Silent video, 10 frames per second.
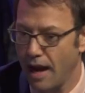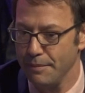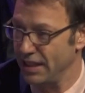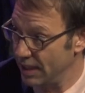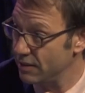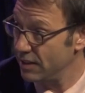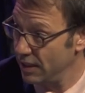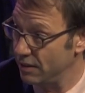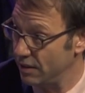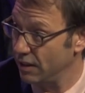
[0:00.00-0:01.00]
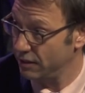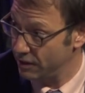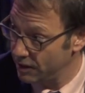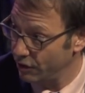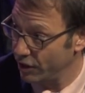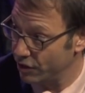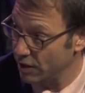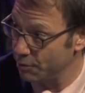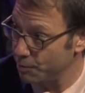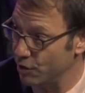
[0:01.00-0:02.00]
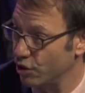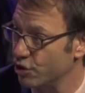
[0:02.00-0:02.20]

I mean, this is a serious crime that's been charged.